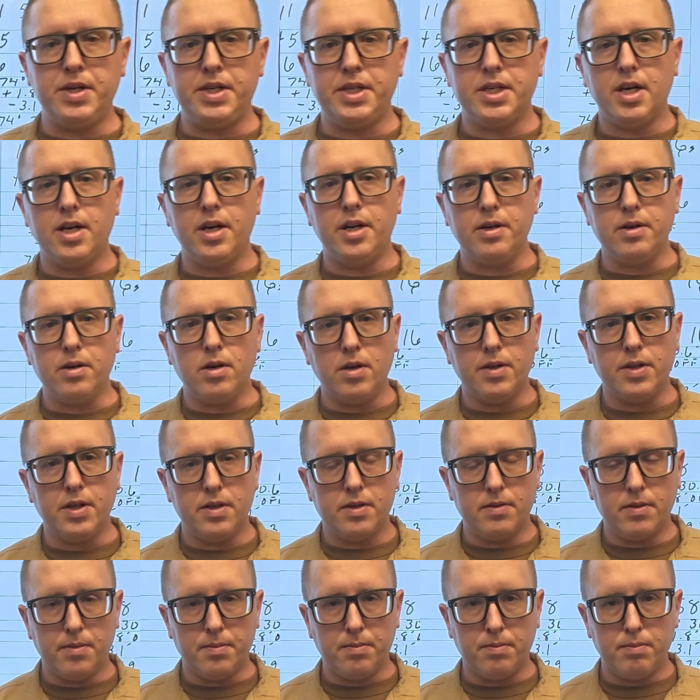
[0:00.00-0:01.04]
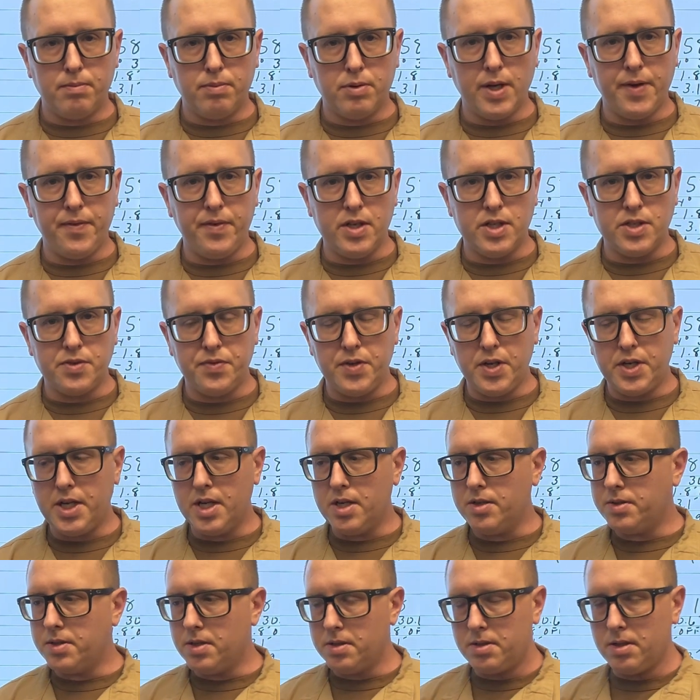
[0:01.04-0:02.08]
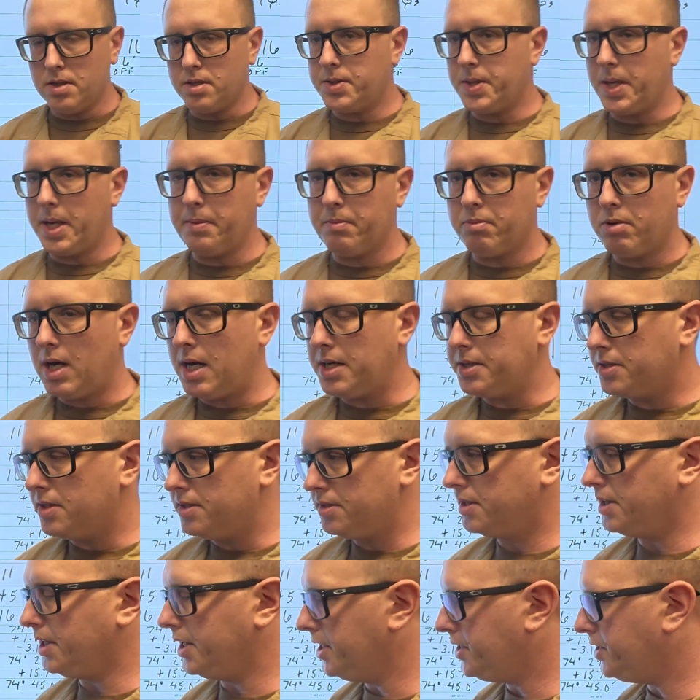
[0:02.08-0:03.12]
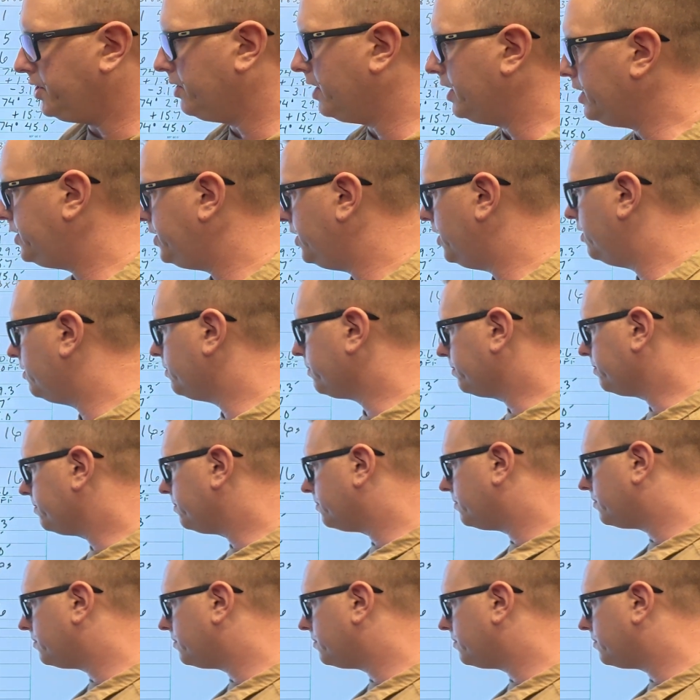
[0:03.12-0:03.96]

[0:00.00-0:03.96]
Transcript: that we've done on the previous videos, it's the same process to get your HO.